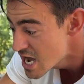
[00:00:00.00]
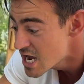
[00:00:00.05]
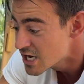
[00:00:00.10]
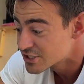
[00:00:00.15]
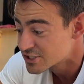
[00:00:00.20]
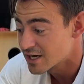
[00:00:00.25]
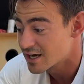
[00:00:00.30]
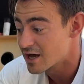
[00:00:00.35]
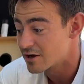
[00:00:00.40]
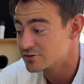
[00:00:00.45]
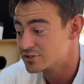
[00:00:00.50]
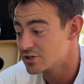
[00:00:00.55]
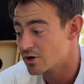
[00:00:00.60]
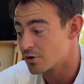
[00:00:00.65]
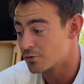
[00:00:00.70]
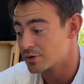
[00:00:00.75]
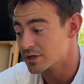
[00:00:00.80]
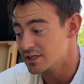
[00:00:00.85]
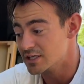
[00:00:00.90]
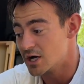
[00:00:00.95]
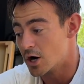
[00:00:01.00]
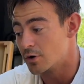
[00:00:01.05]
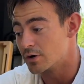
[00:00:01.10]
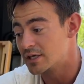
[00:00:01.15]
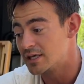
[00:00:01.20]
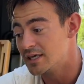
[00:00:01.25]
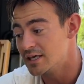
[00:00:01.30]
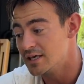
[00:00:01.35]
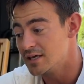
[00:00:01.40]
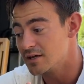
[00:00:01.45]
Shout out Joe Aurelio.
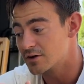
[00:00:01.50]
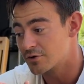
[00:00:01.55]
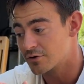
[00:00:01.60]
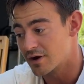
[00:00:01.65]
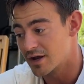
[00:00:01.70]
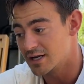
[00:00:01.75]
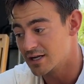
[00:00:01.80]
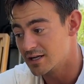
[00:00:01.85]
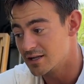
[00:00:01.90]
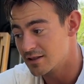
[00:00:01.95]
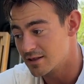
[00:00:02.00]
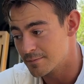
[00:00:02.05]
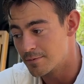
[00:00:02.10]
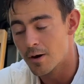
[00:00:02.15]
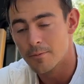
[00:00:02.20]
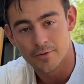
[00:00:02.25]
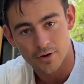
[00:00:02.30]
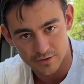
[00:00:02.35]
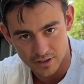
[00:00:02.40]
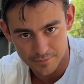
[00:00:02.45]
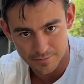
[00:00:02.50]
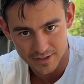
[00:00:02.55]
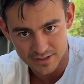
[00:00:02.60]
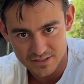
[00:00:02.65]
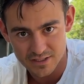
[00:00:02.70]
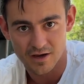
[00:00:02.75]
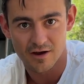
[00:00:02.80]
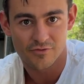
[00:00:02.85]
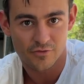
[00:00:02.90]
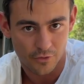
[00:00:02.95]
He created the Pope-Oroni
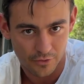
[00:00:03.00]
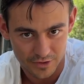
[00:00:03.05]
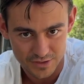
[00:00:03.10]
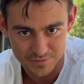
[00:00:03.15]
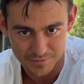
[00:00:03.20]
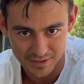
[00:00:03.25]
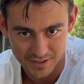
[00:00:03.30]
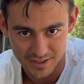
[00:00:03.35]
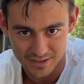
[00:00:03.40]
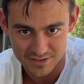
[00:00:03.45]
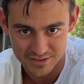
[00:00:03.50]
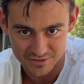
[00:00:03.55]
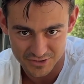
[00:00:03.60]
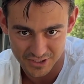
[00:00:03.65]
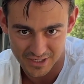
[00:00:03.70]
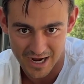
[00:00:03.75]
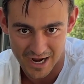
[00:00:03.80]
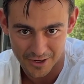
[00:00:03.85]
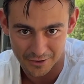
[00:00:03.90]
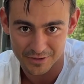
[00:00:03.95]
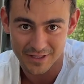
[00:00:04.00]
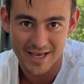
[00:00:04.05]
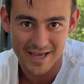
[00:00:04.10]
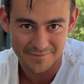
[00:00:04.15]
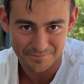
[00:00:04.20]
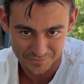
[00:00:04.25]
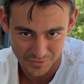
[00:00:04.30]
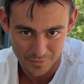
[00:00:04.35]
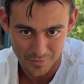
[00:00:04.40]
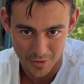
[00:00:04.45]
Pizza, of course, because
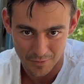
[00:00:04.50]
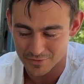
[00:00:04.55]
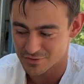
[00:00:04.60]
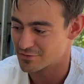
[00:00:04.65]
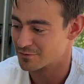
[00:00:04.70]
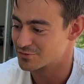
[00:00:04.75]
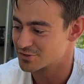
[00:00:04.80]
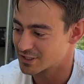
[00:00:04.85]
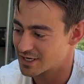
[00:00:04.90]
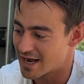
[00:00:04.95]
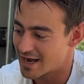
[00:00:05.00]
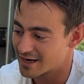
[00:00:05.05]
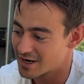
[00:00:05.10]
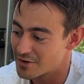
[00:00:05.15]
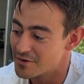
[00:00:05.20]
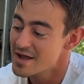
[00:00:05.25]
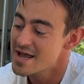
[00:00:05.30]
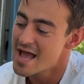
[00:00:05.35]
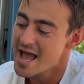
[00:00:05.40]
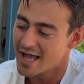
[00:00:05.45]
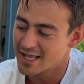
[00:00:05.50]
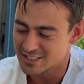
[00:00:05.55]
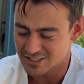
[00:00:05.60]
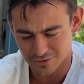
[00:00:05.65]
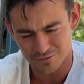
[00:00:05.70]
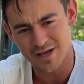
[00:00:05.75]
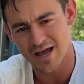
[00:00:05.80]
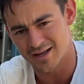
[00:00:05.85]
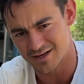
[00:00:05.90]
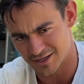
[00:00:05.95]
Chicagoland, the Pope is from Chicago, and so
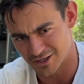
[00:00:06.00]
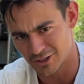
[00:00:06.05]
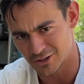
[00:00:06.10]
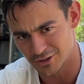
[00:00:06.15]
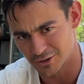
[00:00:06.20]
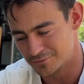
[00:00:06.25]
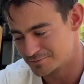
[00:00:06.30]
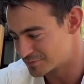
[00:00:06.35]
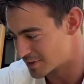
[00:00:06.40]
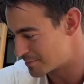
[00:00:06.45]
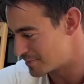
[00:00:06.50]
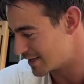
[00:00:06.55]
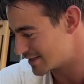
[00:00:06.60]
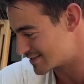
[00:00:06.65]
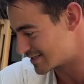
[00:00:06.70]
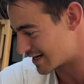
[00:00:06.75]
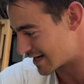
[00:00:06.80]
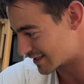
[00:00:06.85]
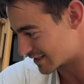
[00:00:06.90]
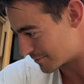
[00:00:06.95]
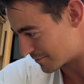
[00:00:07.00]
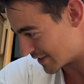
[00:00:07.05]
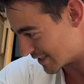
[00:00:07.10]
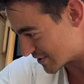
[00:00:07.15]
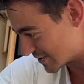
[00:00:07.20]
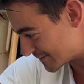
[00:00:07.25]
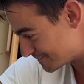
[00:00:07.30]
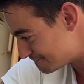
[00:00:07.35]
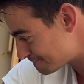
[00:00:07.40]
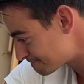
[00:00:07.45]
we had to include the pizza on the
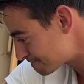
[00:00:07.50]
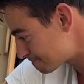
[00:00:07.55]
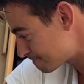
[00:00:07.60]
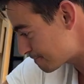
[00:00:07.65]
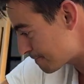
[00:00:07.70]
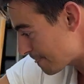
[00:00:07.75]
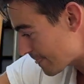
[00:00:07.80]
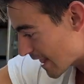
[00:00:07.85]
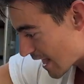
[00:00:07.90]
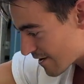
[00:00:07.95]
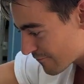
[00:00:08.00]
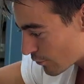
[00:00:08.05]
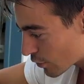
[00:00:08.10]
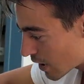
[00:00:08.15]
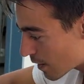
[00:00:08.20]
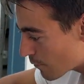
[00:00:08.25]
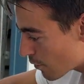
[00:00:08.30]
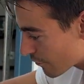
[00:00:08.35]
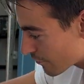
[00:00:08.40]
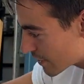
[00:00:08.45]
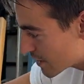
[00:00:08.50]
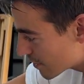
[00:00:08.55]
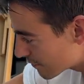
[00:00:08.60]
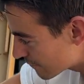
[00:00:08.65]
piece. If we'll come over here